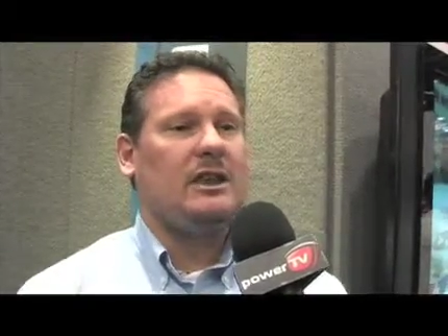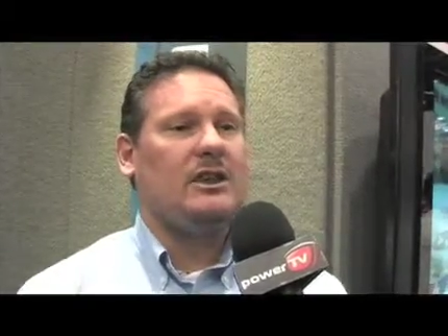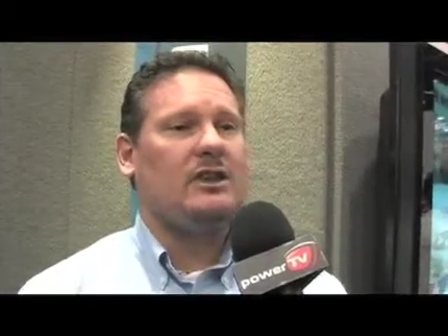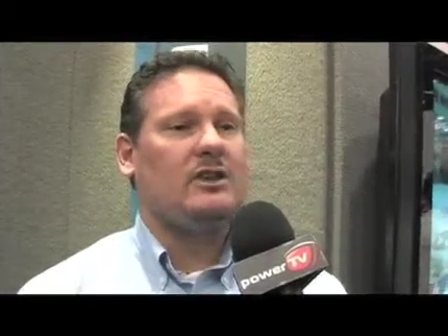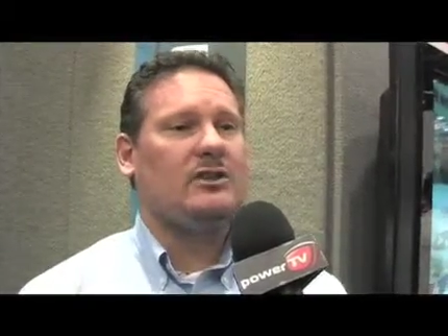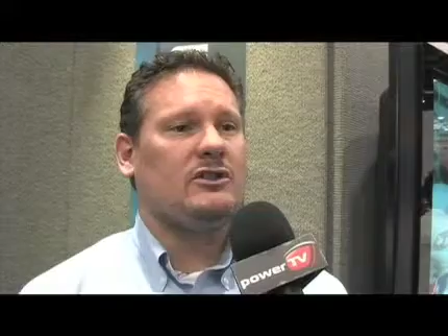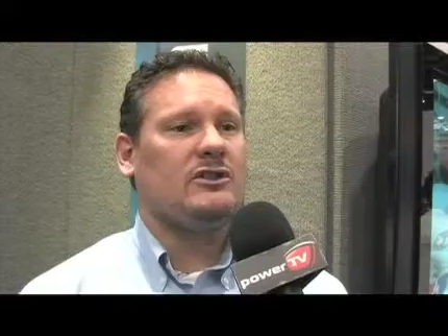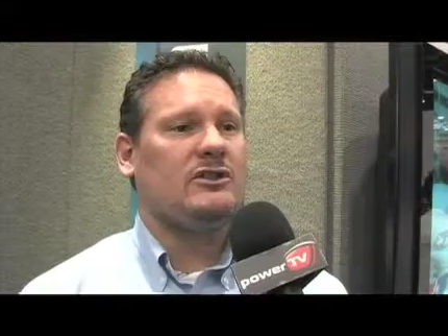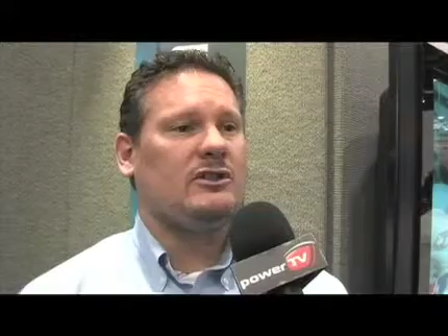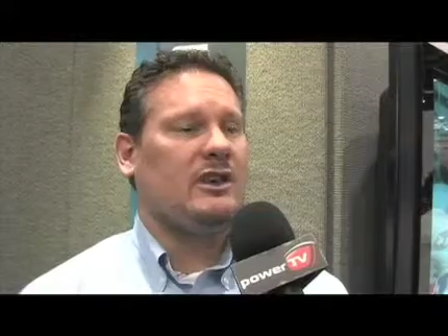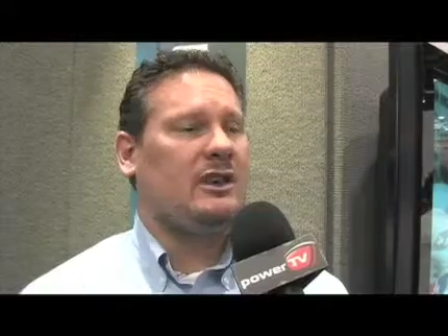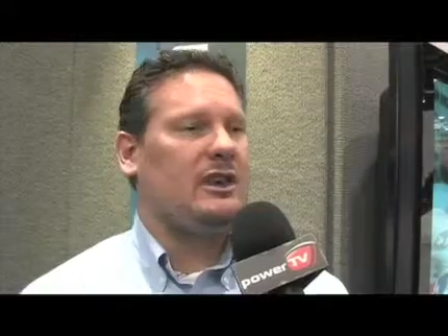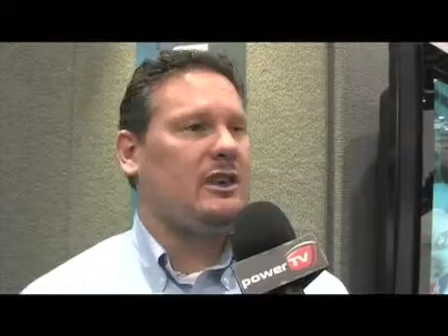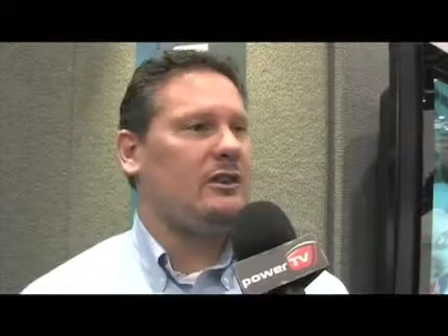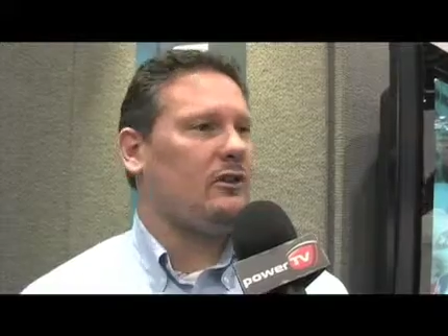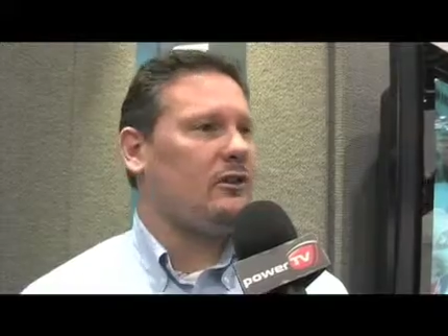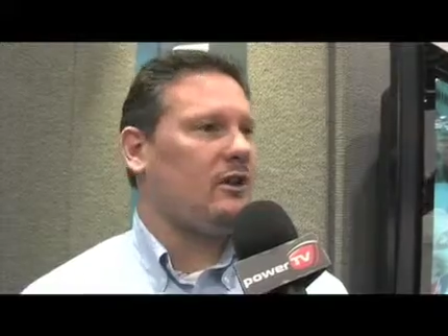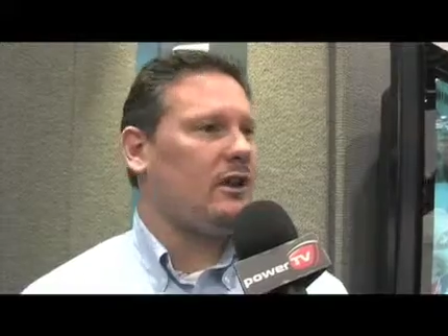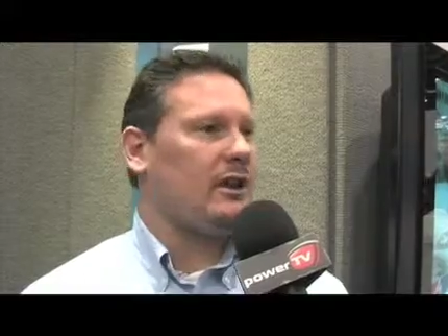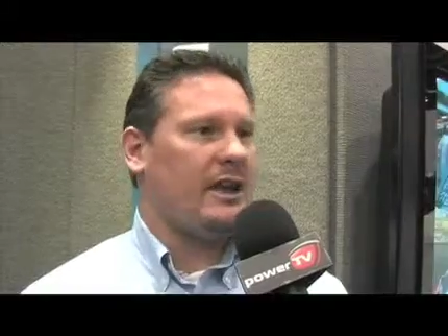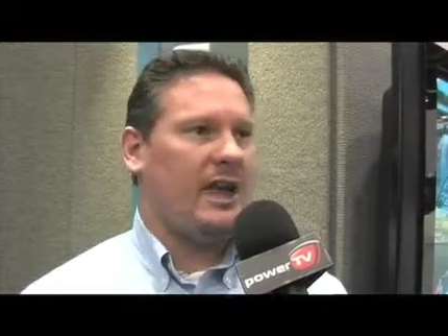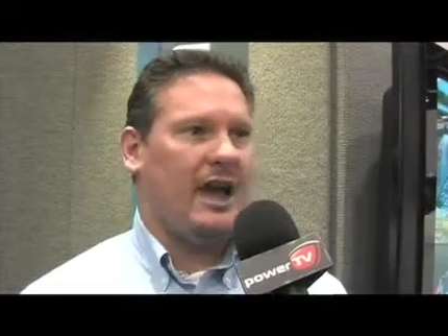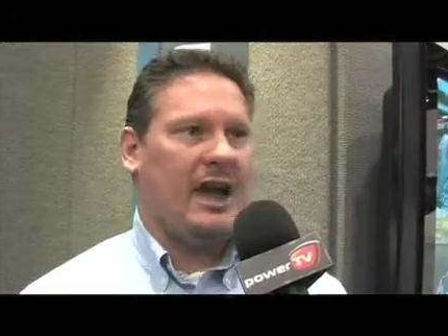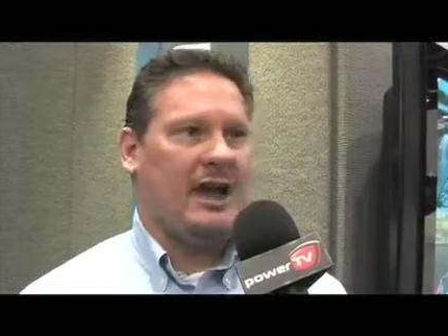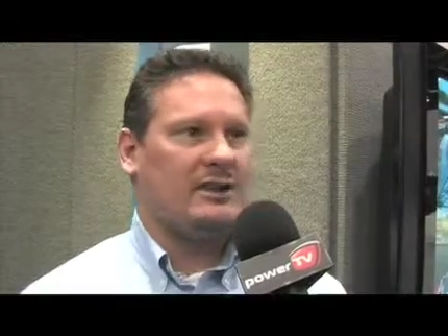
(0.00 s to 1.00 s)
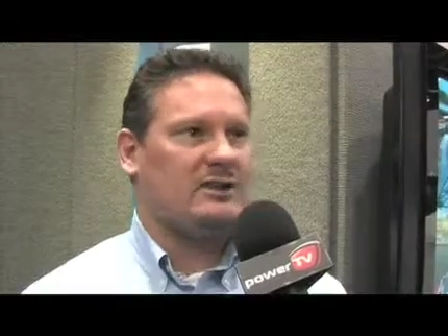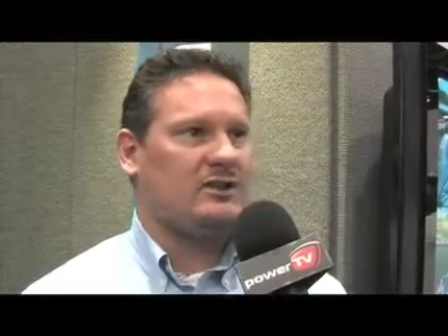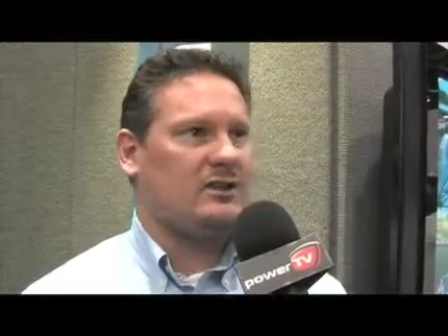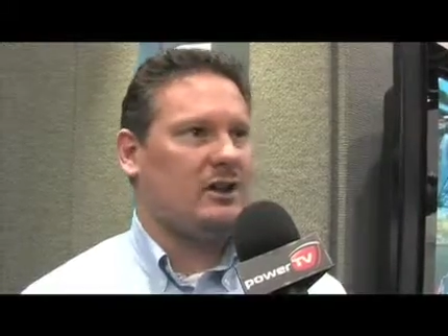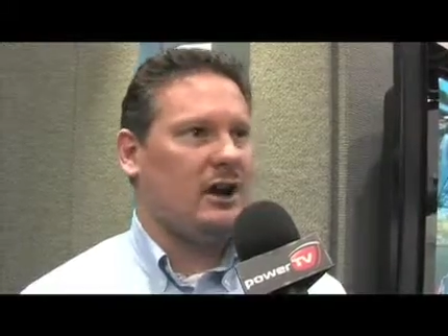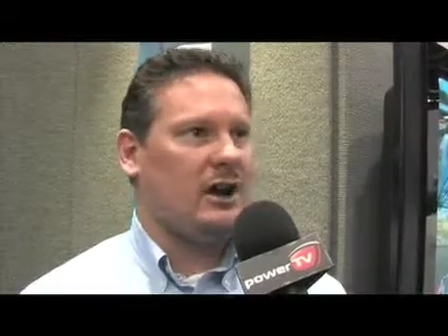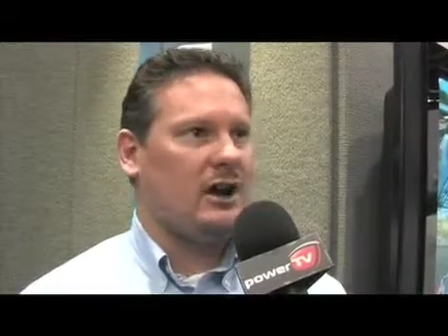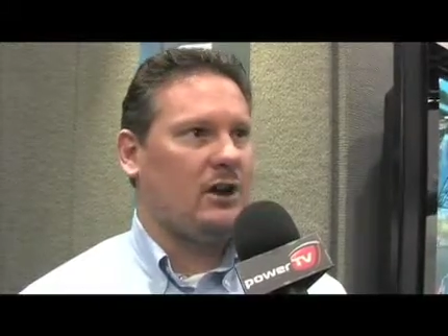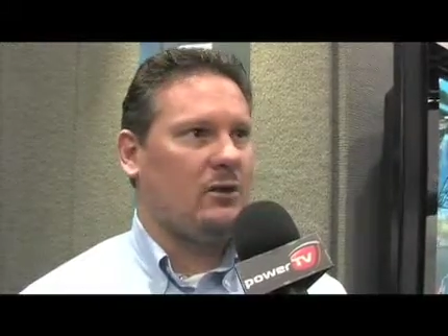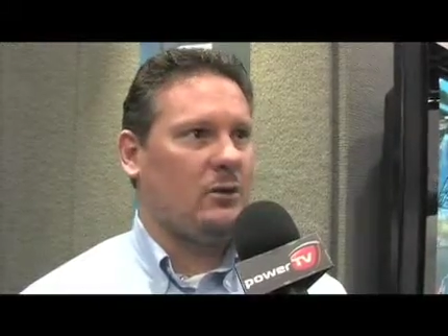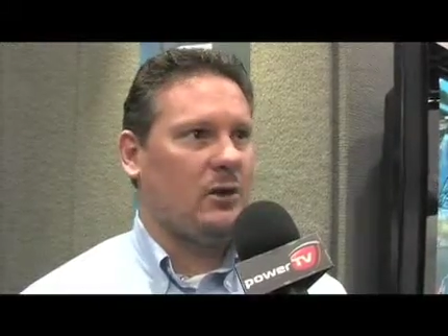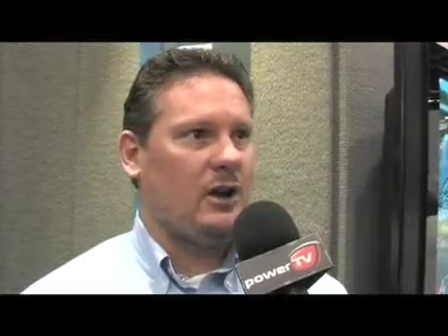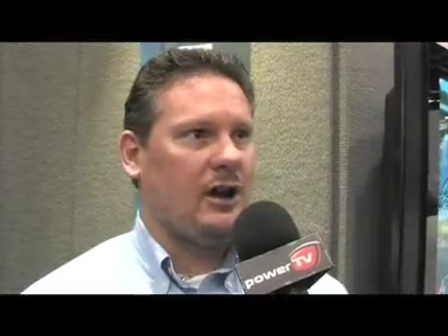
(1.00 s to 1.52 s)
you'll see either a cast
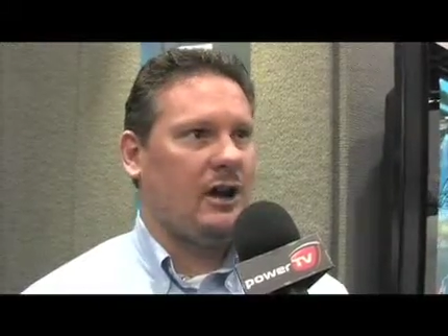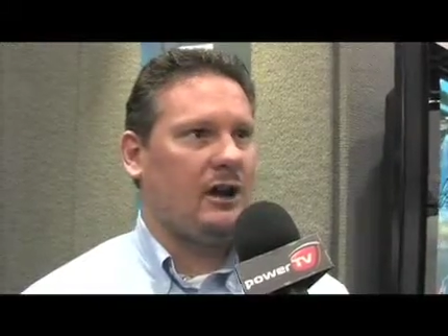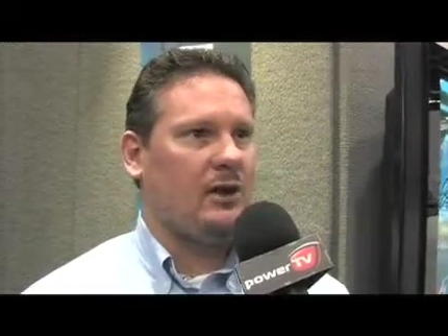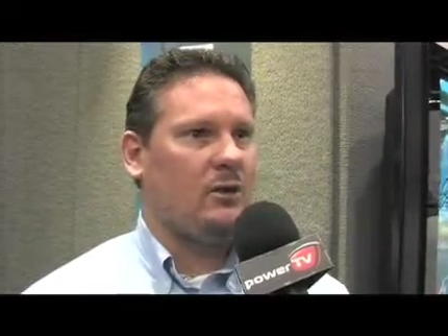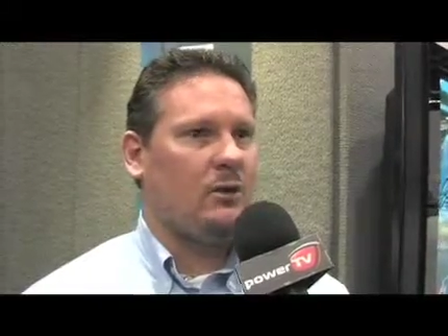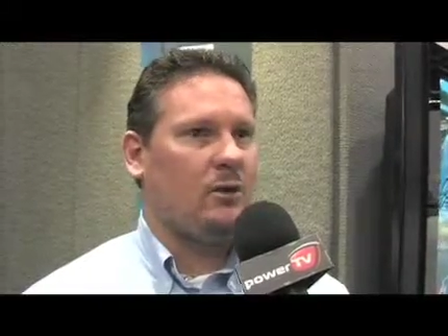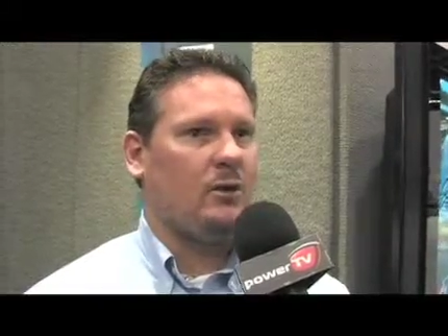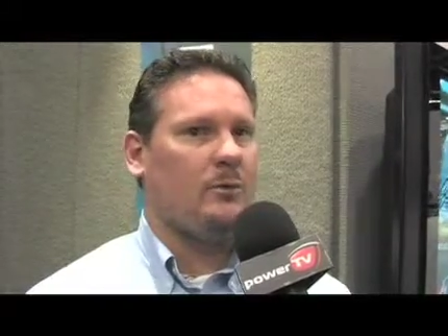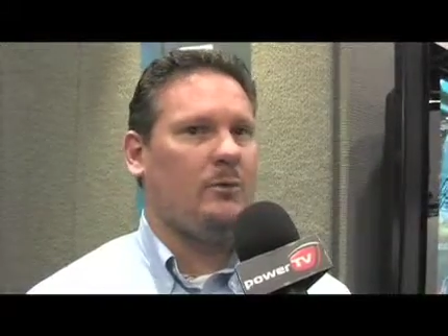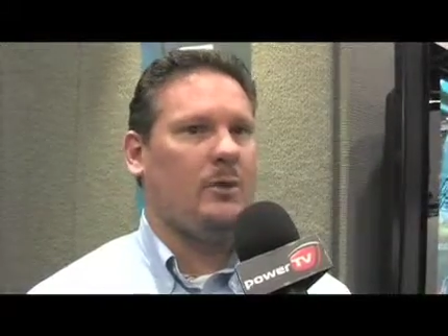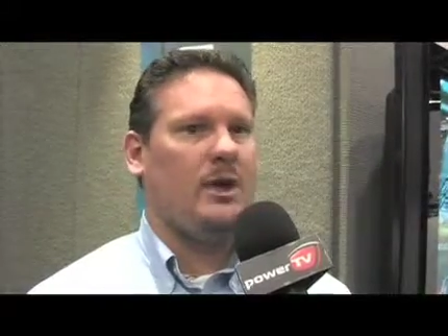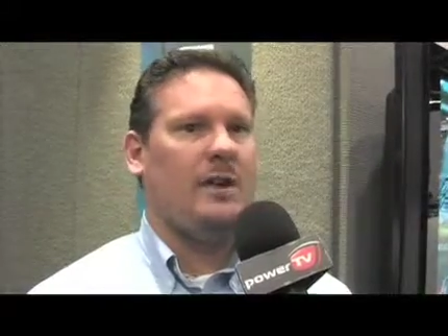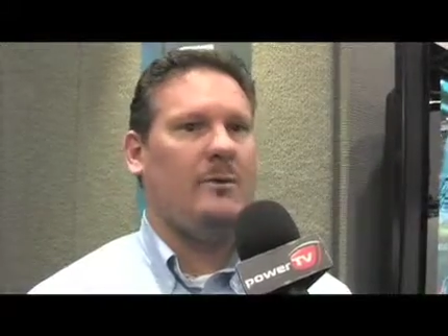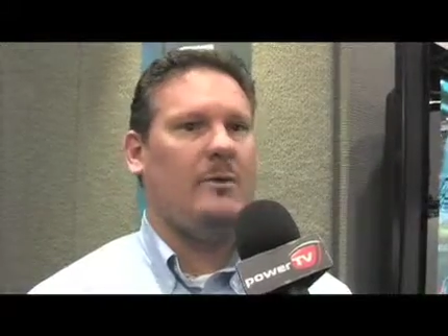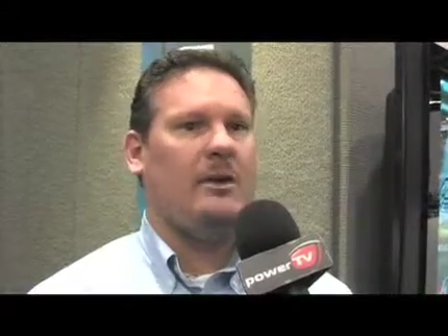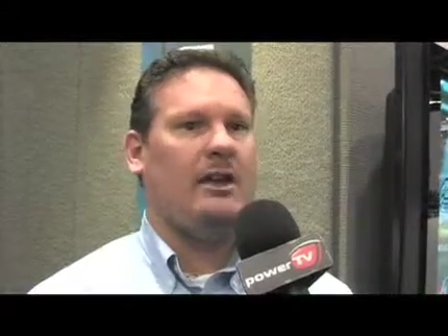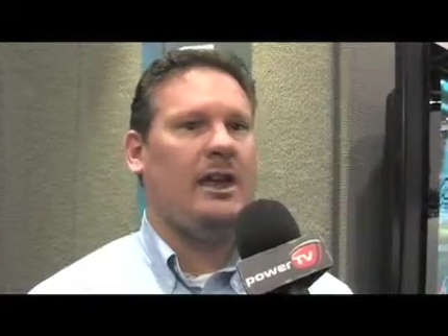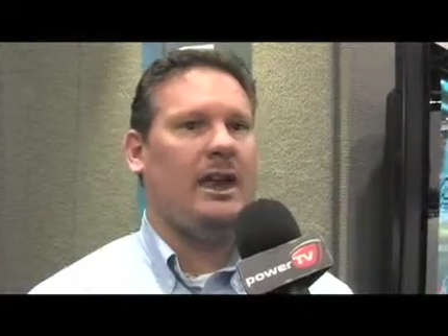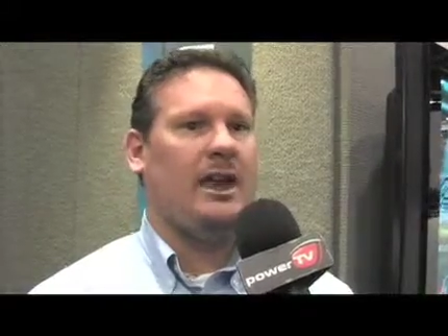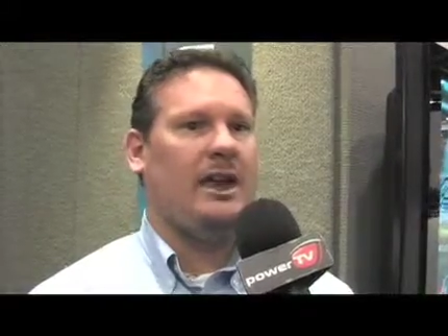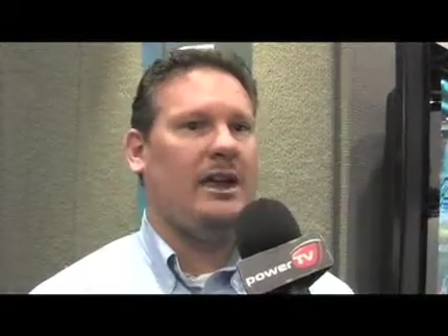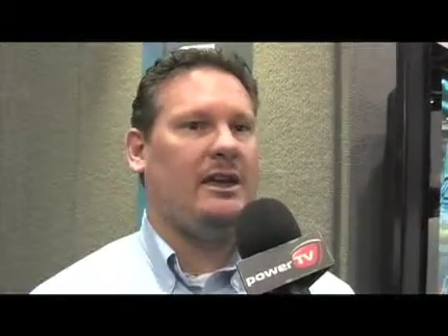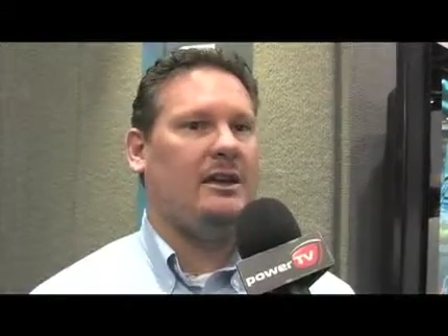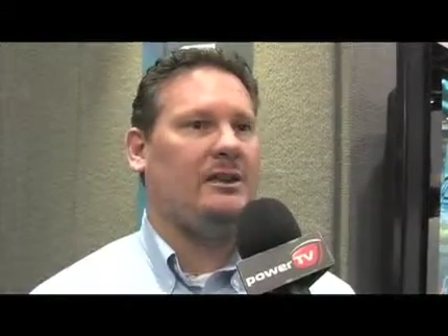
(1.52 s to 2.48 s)
iron ring or maybe